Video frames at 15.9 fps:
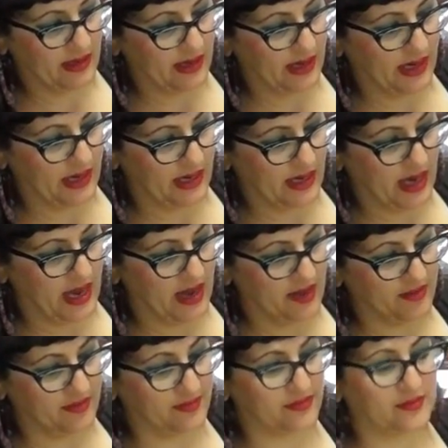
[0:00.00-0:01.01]
in
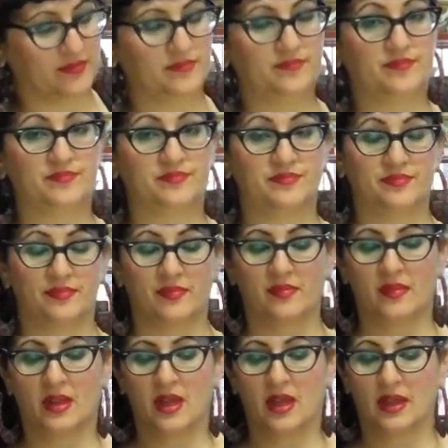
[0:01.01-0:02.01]
half.
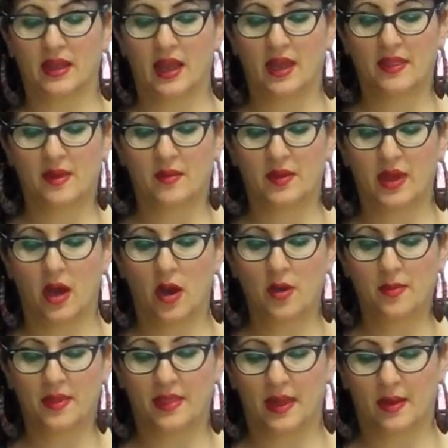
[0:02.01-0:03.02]
Okay, then we
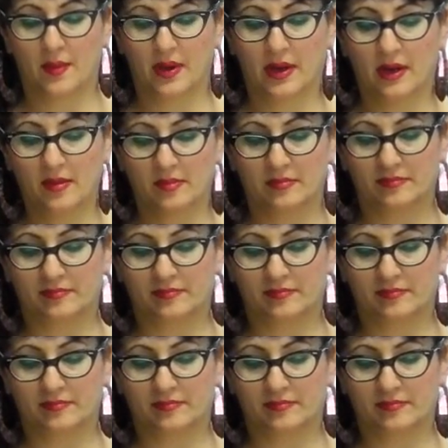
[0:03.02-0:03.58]
open that one up.